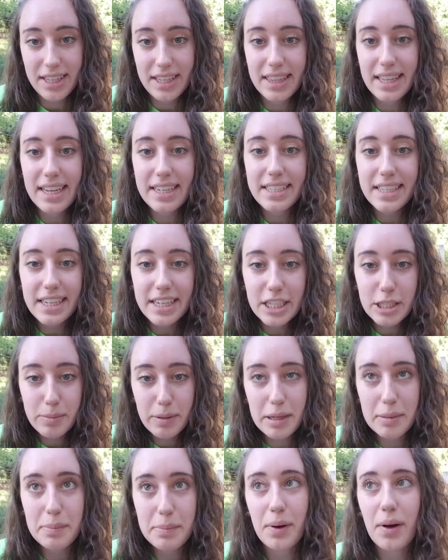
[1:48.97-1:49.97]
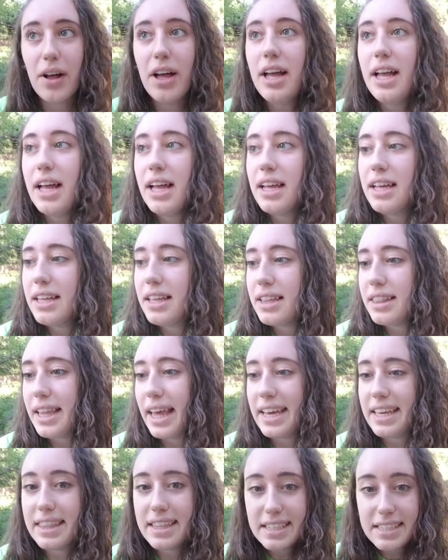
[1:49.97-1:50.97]
They teach people
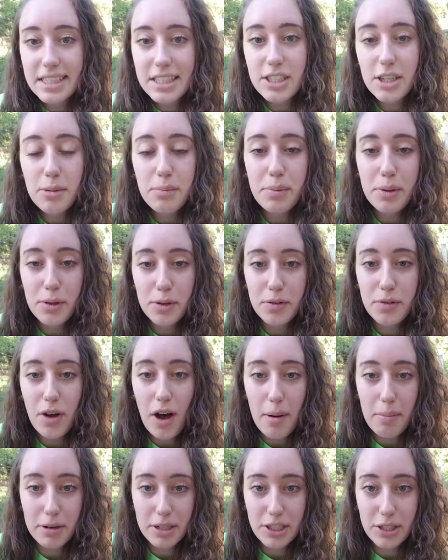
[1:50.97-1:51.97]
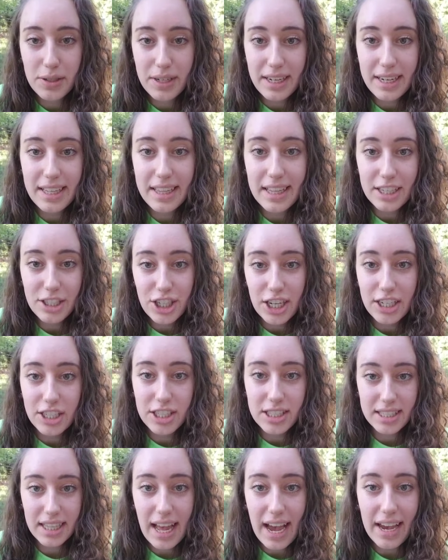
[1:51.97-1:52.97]
this is a beautiful opportunity that changes
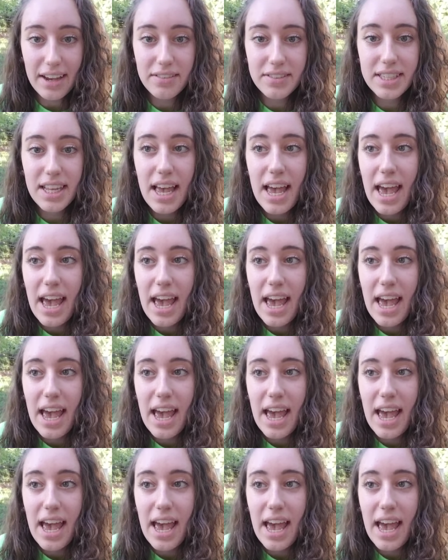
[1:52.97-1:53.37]
lives,